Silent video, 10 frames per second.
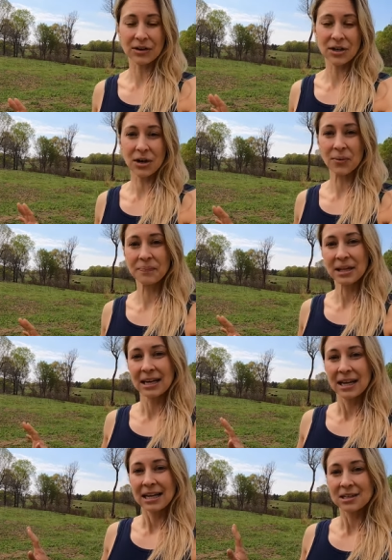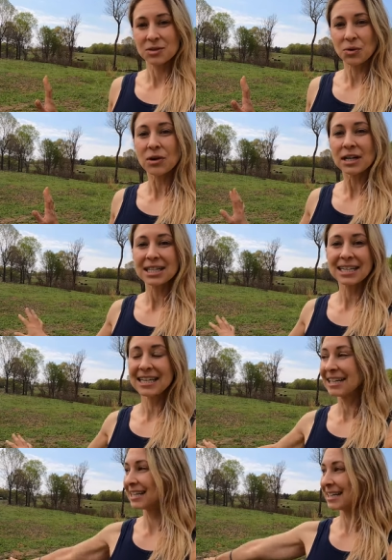You know,
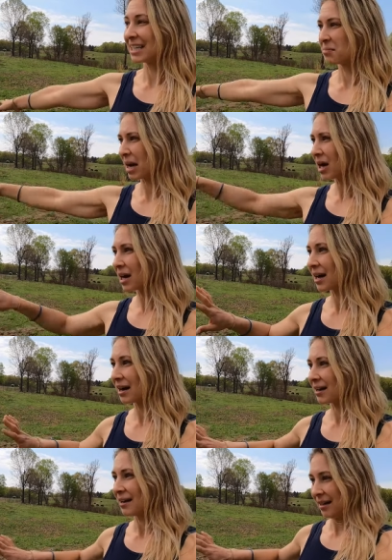historically in America,